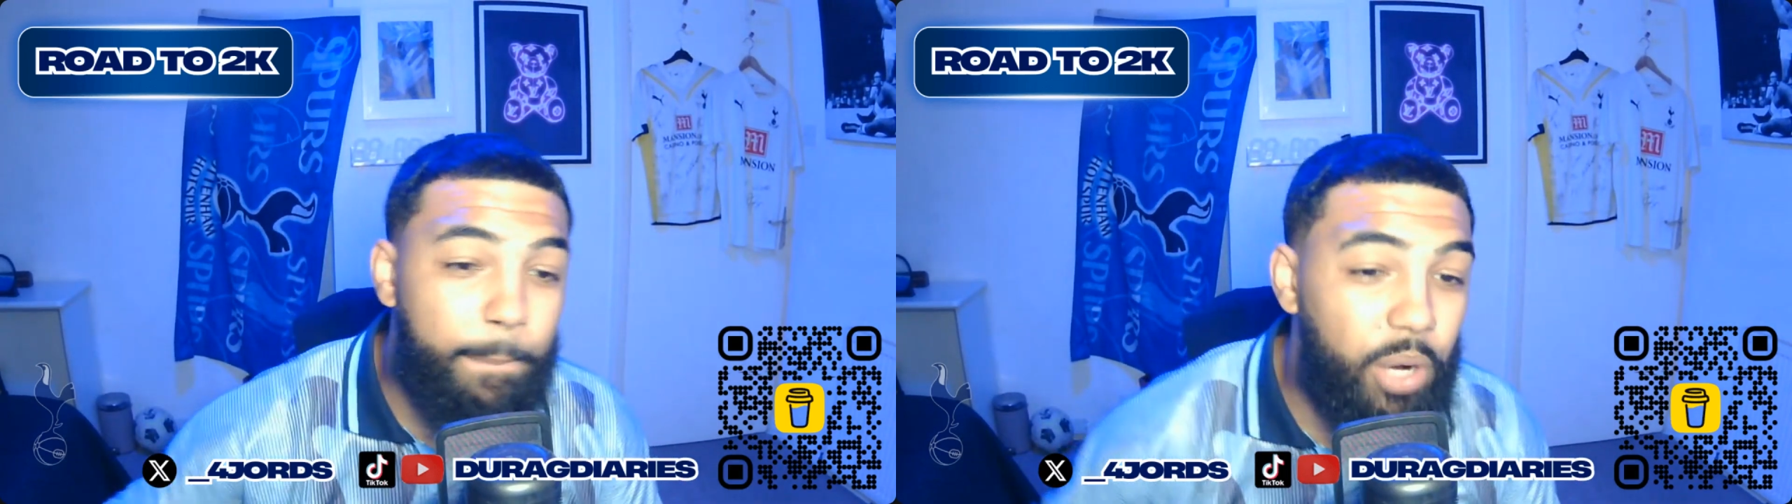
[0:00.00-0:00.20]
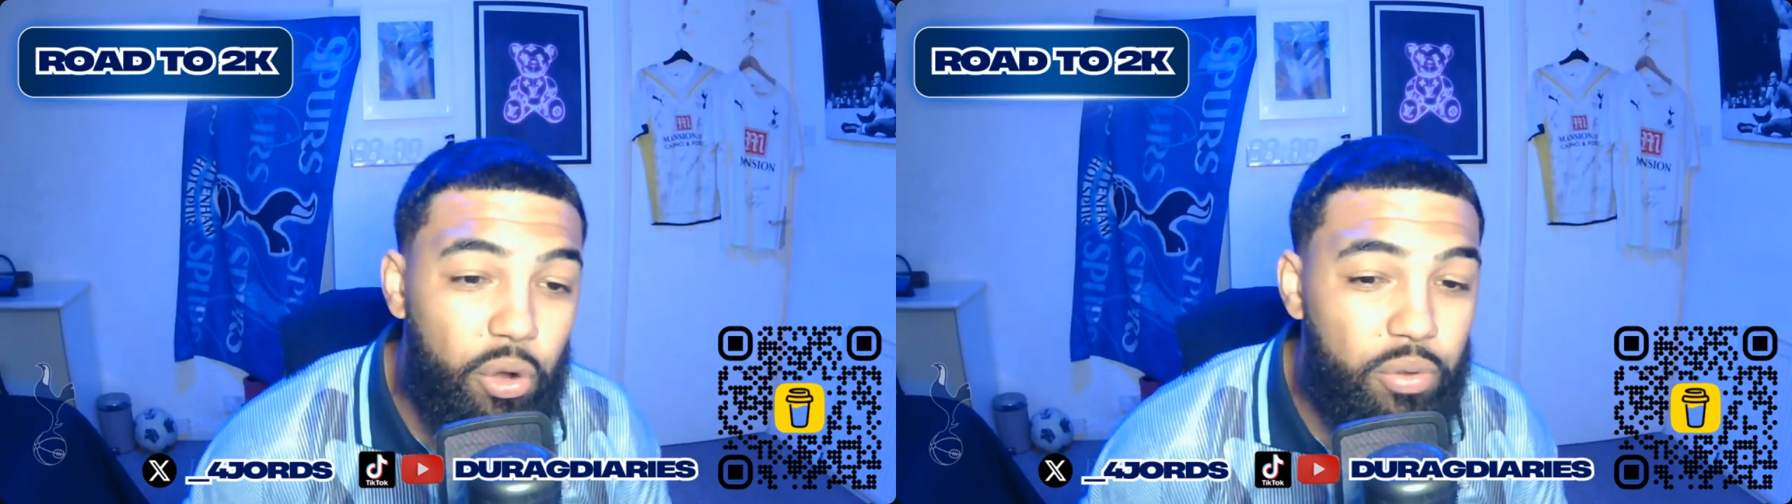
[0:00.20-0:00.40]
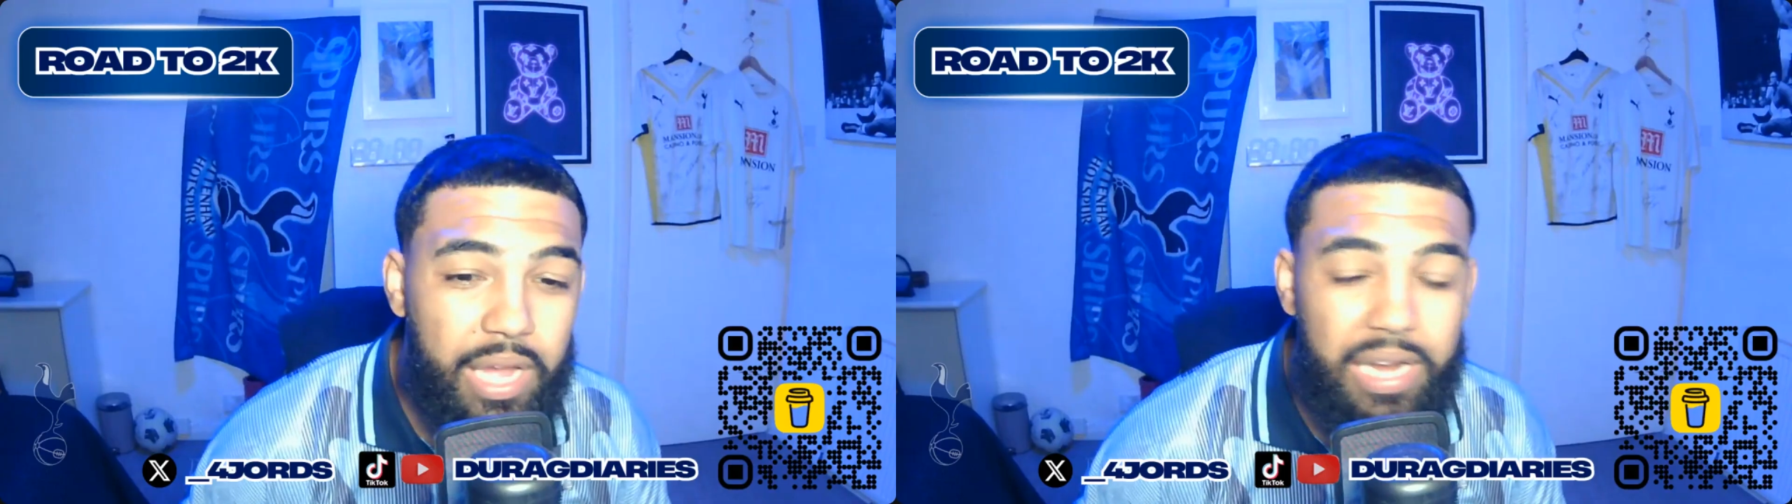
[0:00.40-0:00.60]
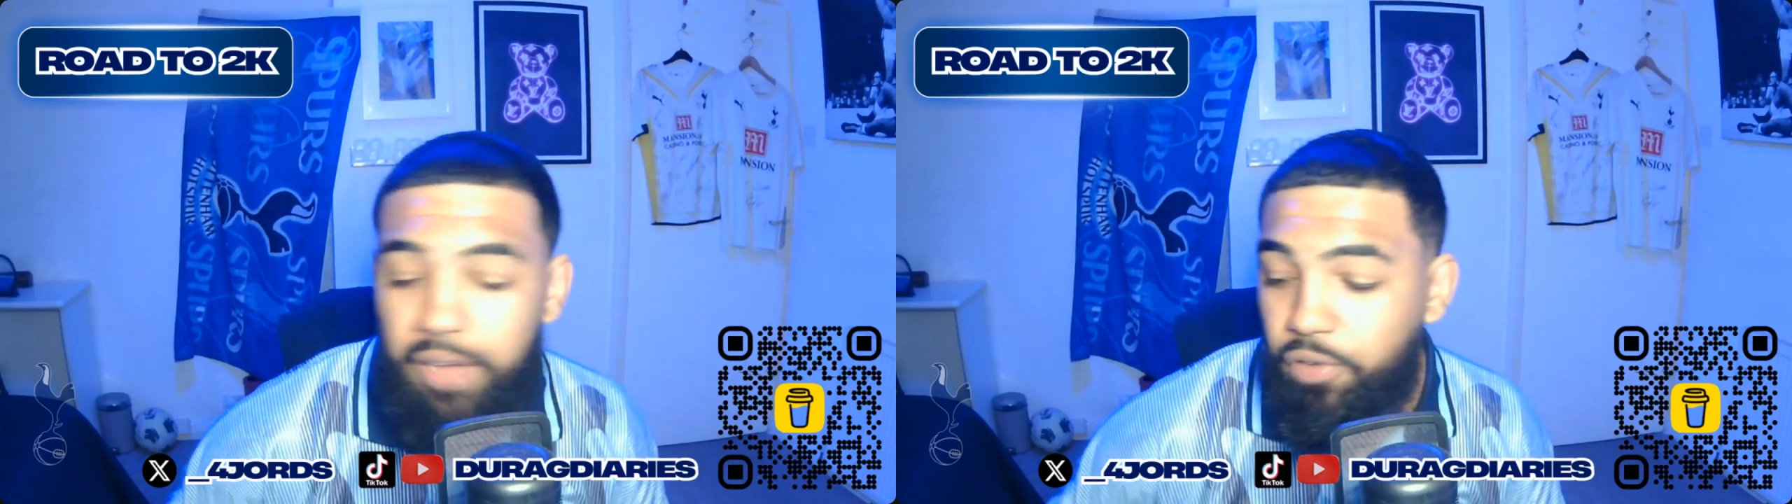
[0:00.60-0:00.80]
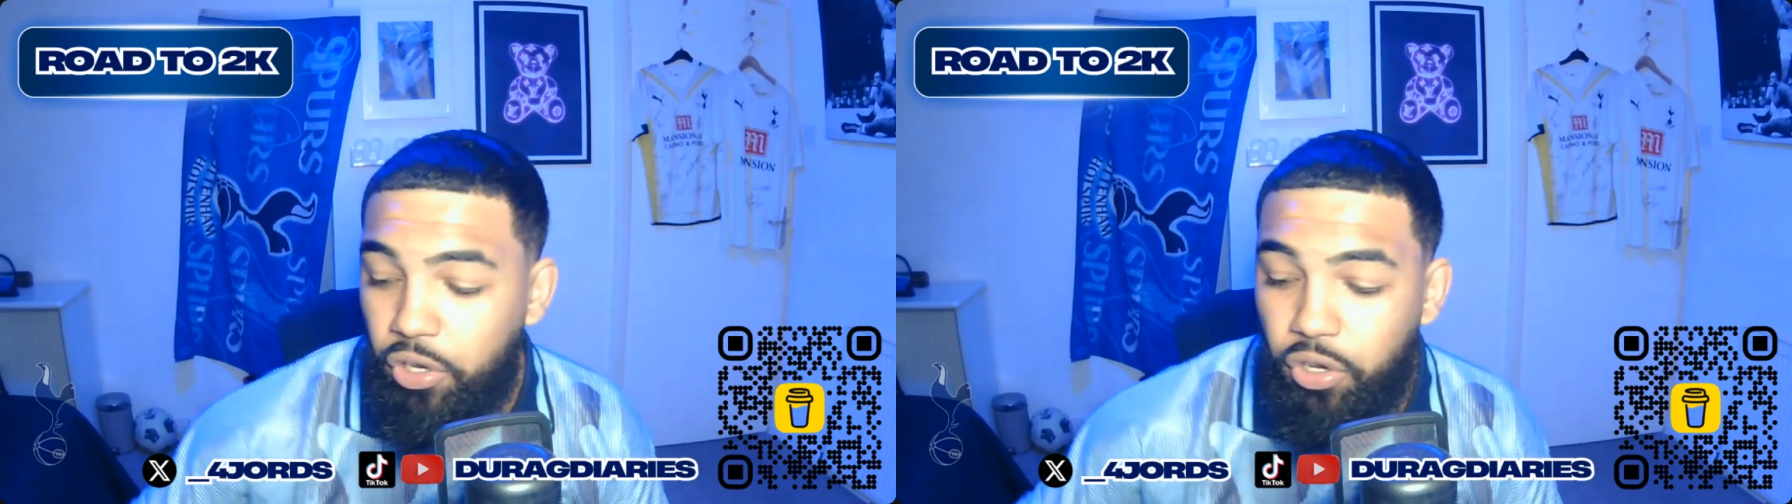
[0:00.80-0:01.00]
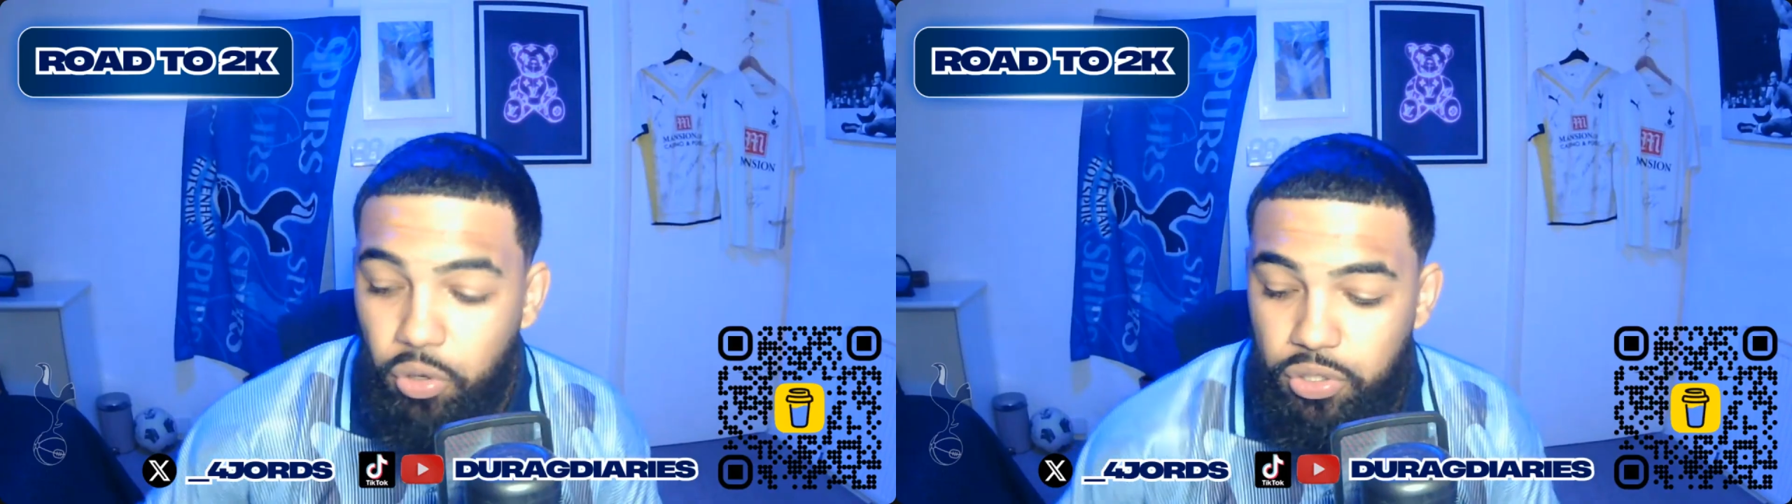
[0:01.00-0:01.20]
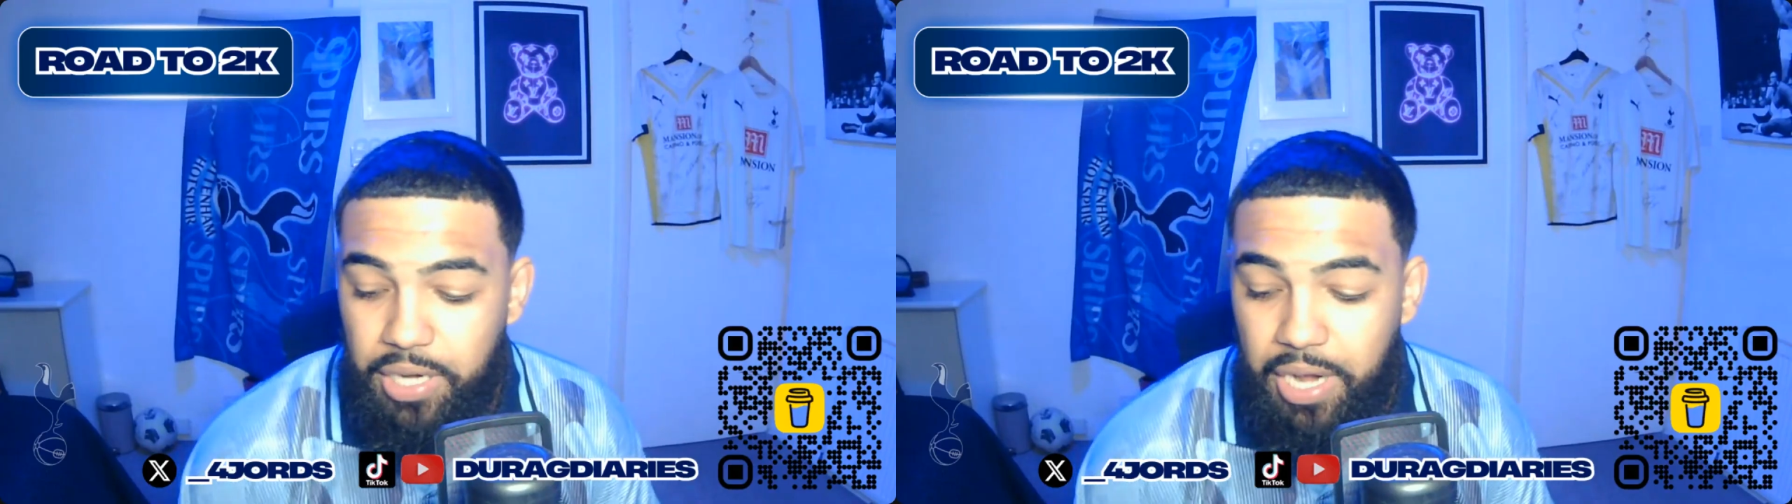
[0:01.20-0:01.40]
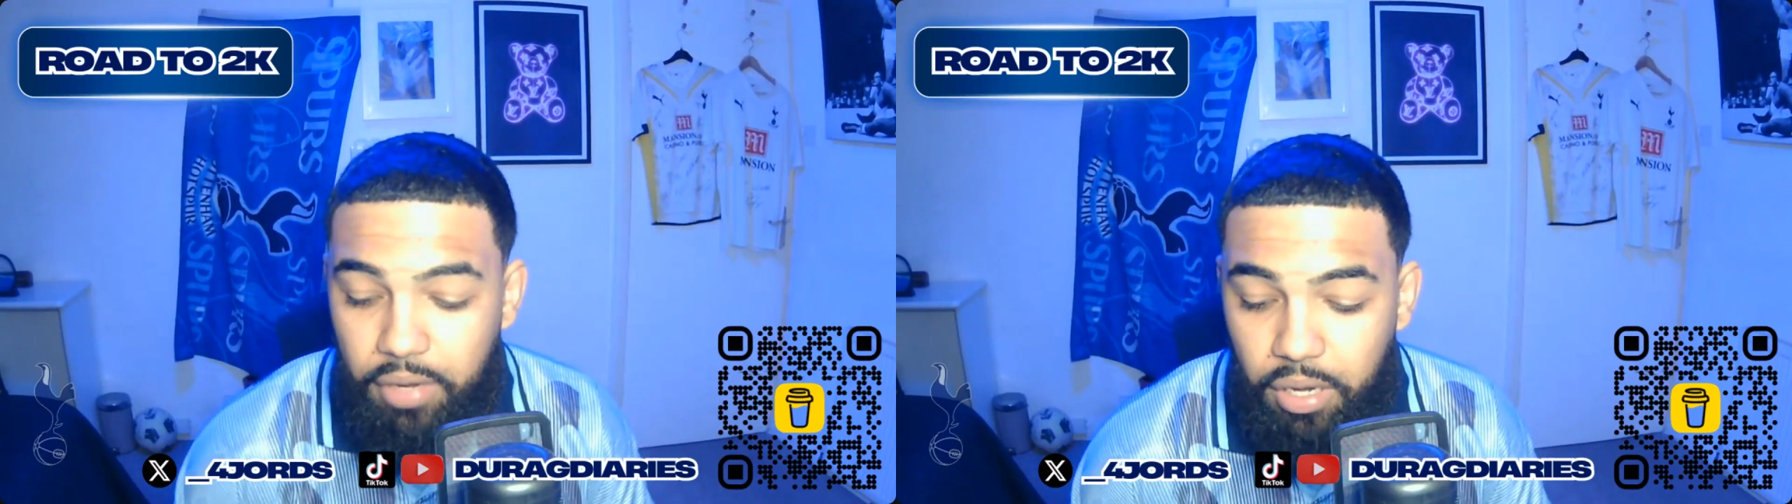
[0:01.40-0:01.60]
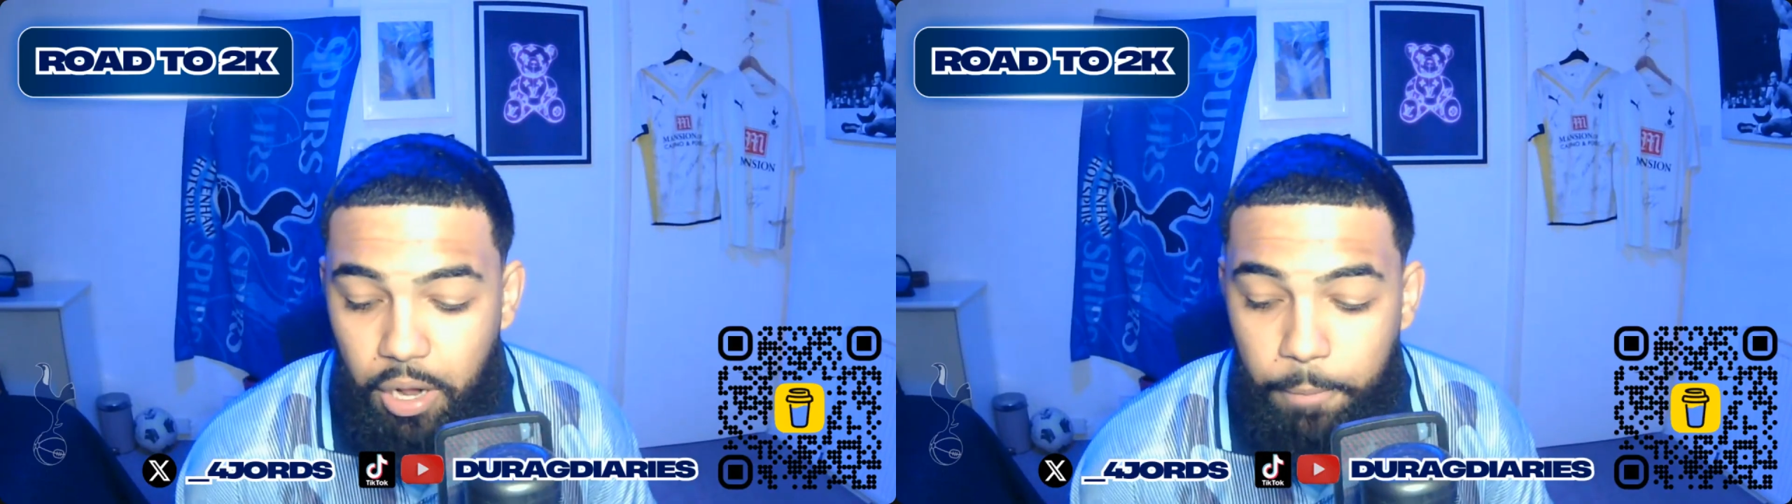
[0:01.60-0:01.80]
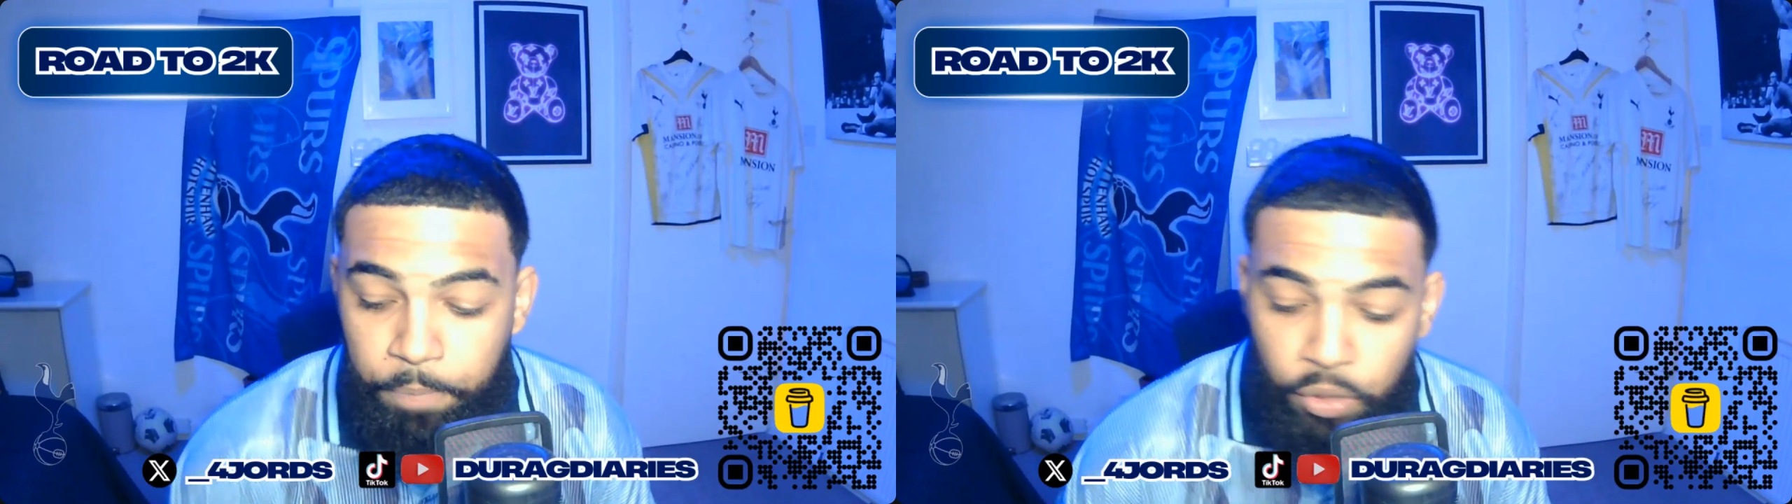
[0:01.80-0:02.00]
below that level and go to another club